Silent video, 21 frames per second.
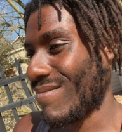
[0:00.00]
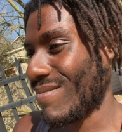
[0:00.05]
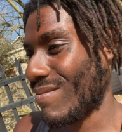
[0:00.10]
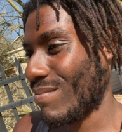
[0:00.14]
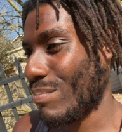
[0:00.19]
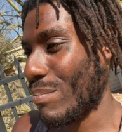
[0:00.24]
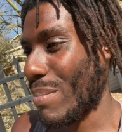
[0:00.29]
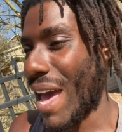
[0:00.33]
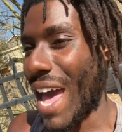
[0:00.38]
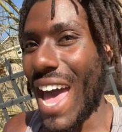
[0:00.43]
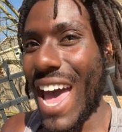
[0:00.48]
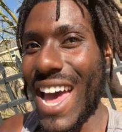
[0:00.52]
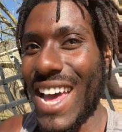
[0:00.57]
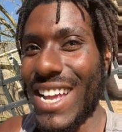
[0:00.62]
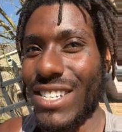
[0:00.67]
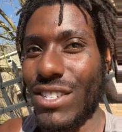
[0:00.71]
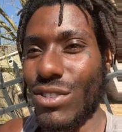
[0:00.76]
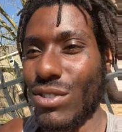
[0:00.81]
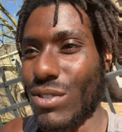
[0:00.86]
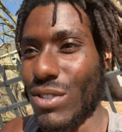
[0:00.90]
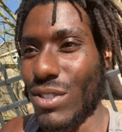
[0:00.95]

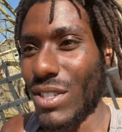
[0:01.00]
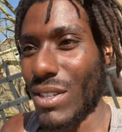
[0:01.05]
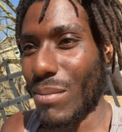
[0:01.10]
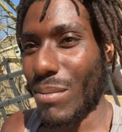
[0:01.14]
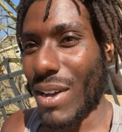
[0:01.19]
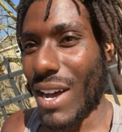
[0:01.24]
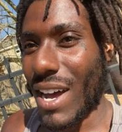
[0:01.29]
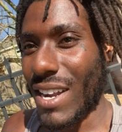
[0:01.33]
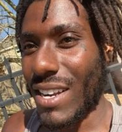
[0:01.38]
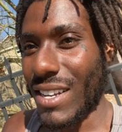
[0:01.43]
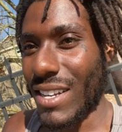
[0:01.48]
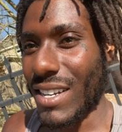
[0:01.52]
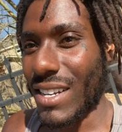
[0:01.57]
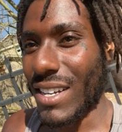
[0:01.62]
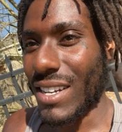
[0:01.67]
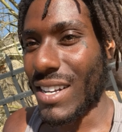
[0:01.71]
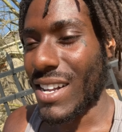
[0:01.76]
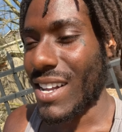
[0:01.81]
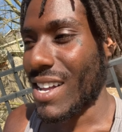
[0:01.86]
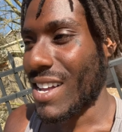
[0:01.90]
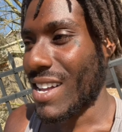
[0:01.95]
badge or some kind of